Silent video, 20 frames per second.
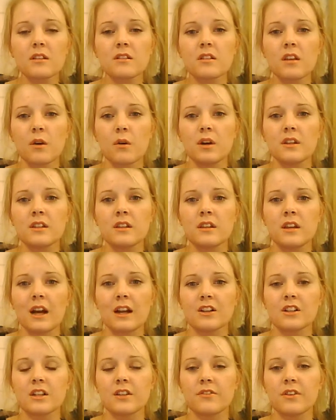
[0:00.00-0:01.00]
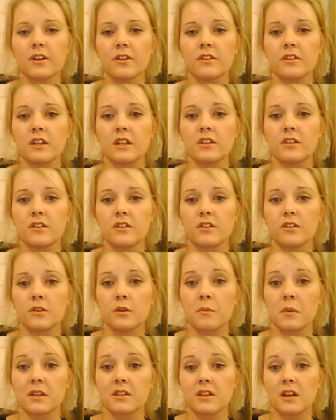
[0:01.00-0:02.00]
So I didn't actually feel the need to do
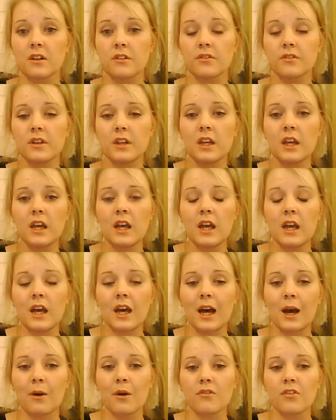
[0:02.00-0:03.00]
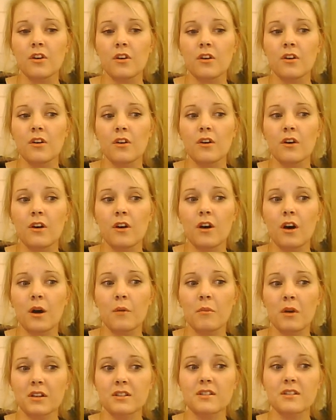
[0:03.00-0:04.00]
it myself. However, I
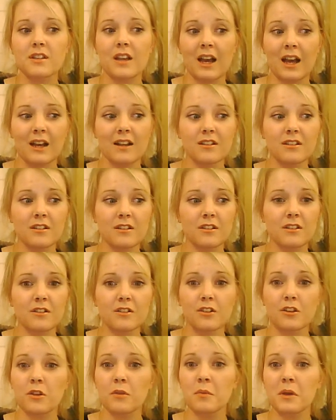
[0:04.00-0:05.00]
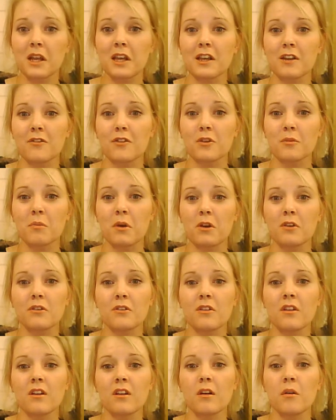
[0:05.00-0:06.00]
must add to the beginning of this post
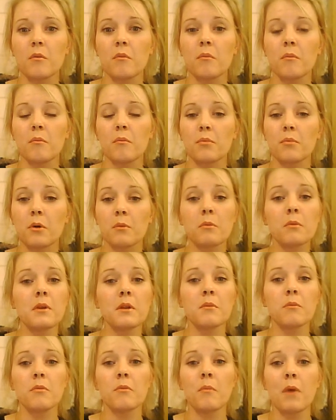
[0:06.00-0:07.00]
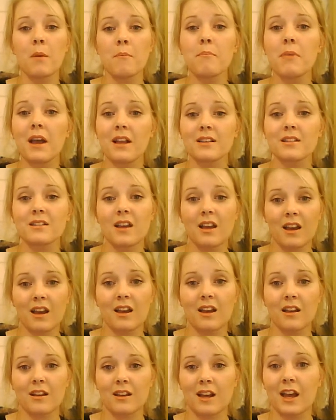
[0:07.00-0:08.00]
that probably my best
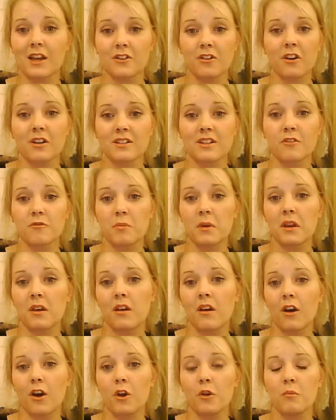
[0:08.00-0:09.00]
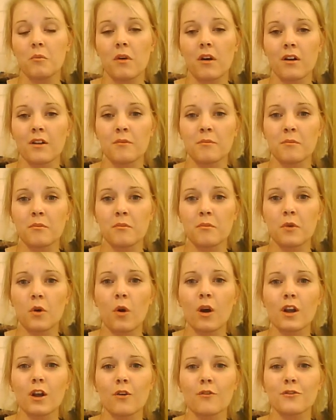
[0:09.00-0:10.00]
hair dyes have been at home. I'm
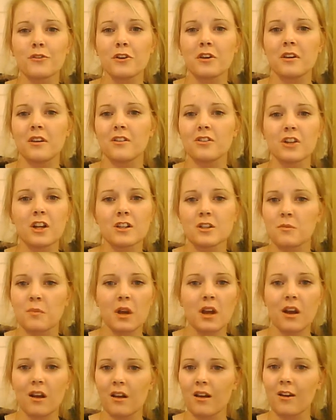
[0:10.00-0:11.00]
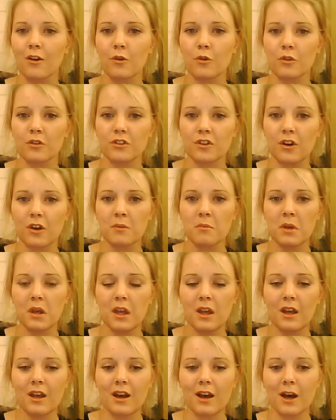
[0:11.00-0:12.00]
quite confident in changing my hair colour all the time,
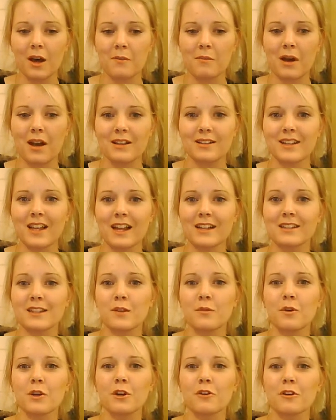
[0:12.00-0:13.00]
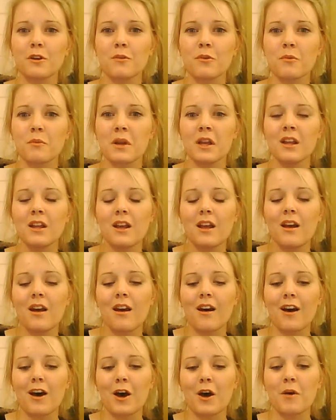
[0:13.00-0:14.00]
as Katie will agree with me.
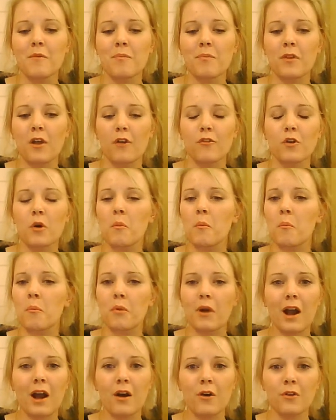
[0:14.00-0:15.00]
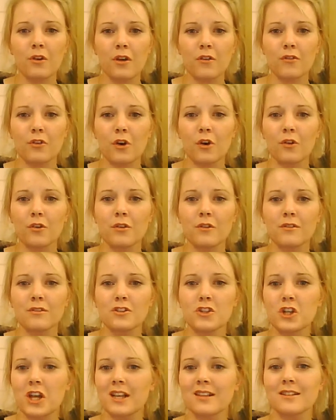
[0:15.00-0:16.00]
I've gone brown, I've gone
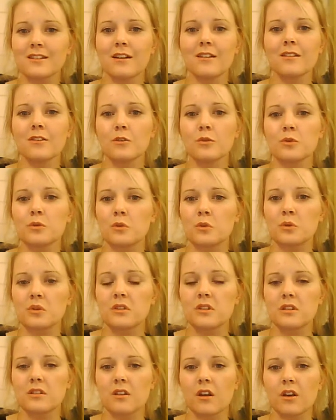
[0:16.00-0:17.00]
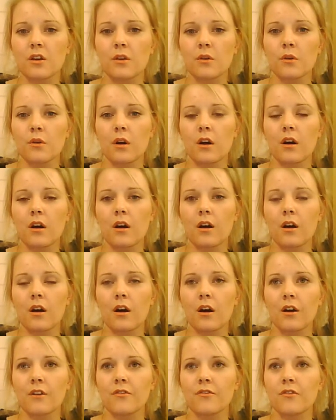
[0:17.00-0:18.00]
chestnut, all sorts. So
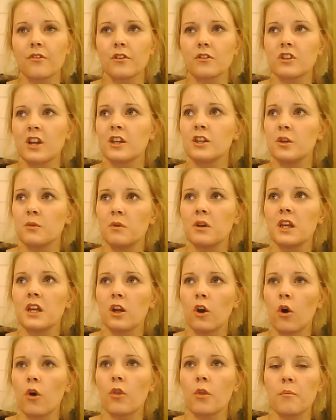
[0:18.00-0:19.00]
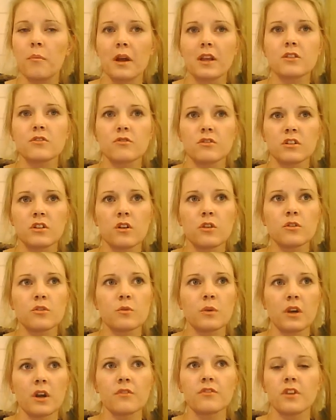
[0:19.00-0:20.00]
I've genuinely got the best
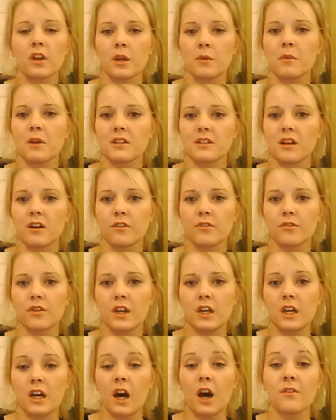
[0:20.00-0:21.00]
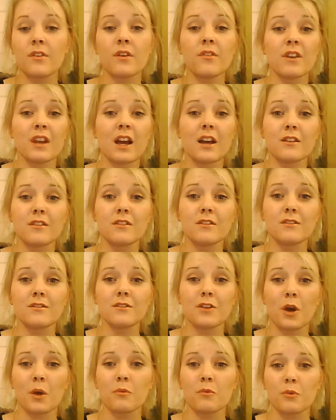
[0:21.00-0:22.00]
results when I've done it myself. I've even had
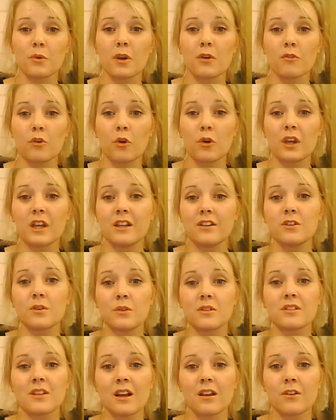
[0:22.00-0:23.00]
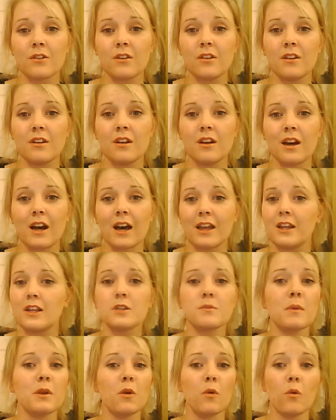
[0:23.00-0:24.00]
times when I've gone into a salon and
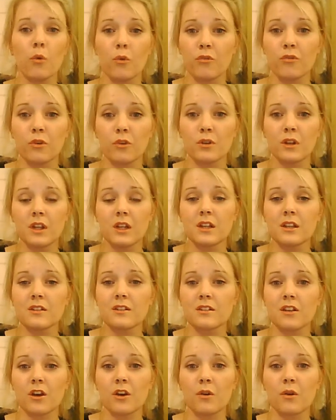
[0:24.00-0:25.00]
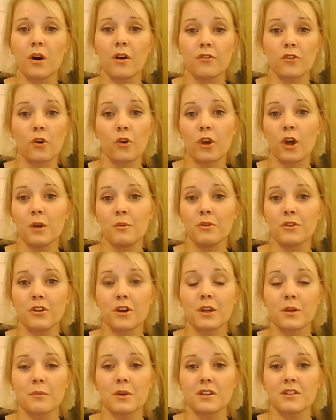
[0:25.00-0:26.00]
it's been awful, so I've gone home and
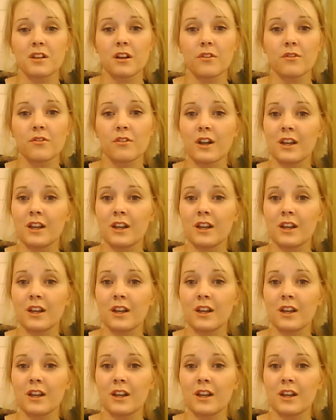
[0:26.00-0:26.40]
dyed it myself.